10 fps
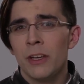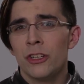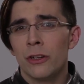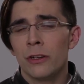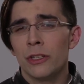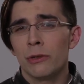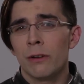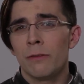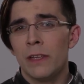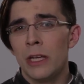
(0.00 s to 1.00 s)
Be sure to
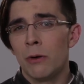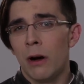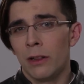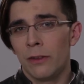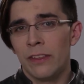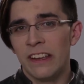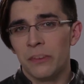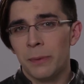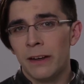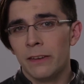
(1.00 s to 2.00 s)
review all of
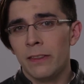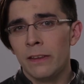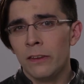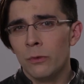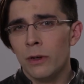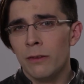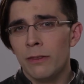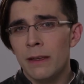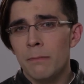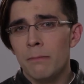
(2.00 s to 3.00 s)
these because this is one
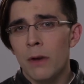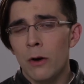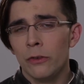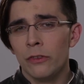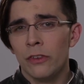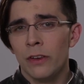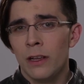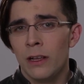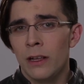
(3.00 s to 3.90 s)
of the most